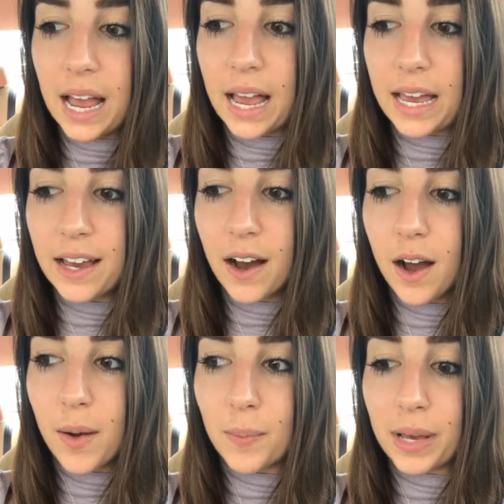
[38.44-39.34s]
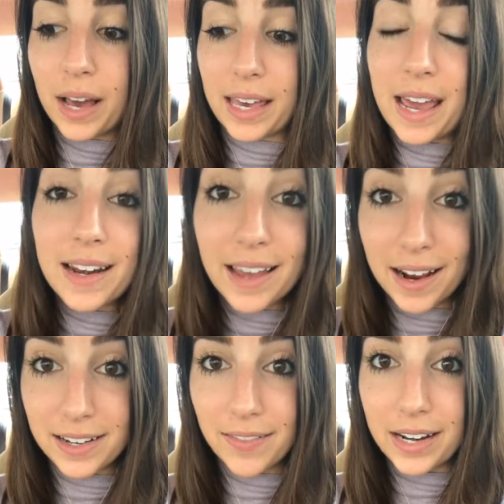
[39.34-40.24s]
a candy
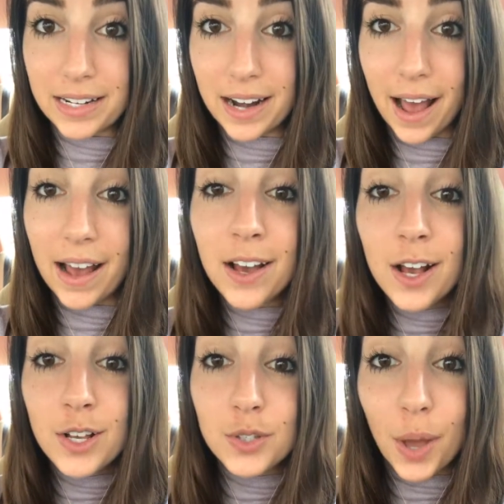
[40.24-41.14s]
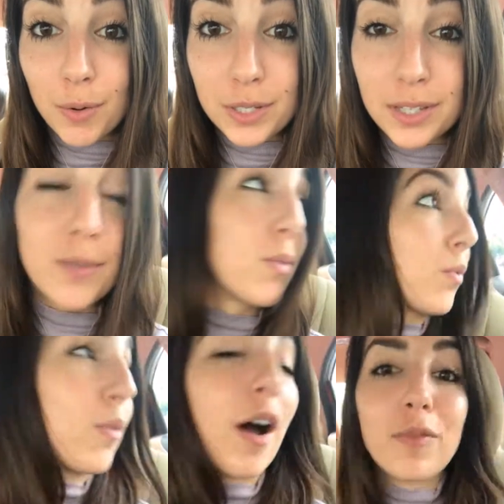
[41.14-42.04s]
activity today, so that was
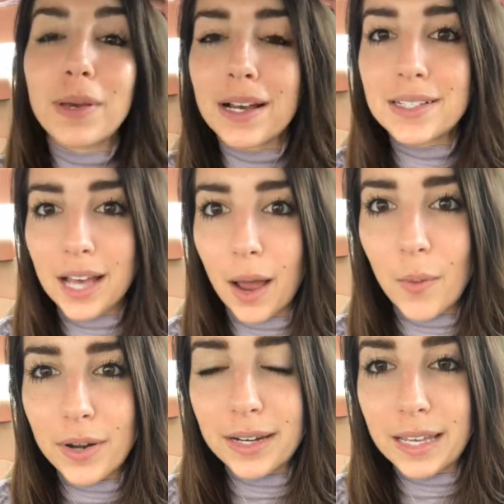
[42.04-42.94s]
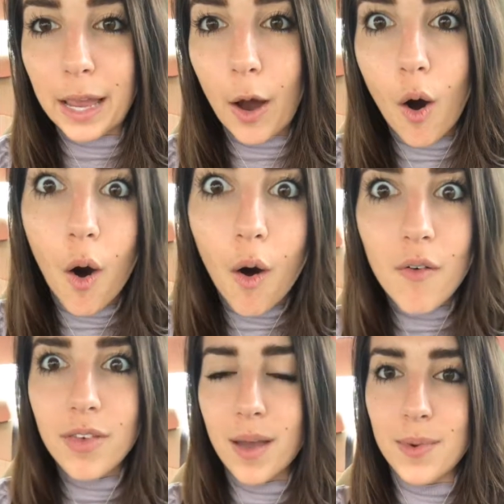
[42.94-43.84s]
rough because I wanted to eat
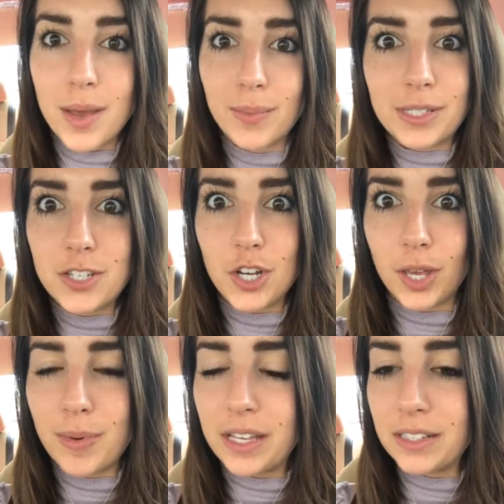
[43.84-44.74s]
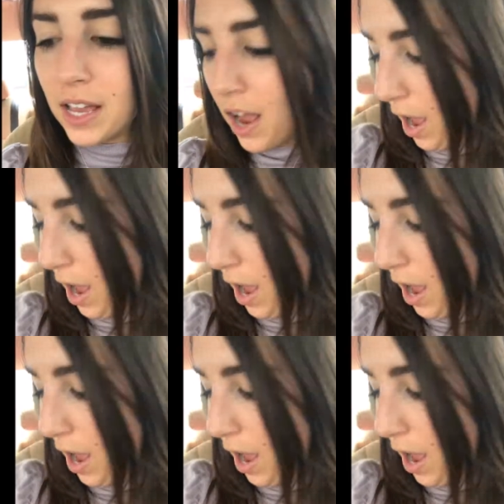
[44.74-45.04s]
all of the M&Ms and jelly beans.